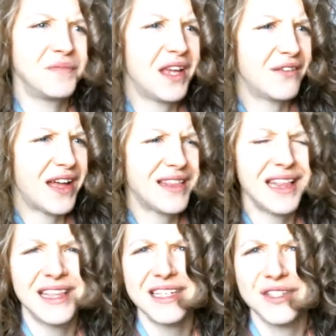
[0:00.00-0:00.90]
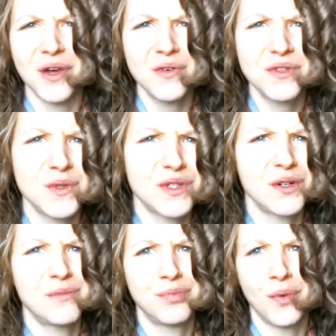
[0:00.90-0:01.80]
if I let things go
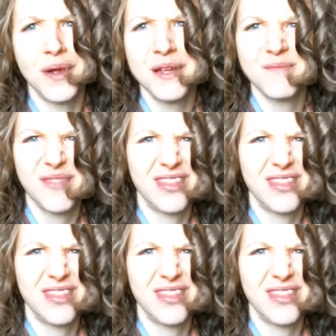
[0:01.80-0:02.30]
certain point,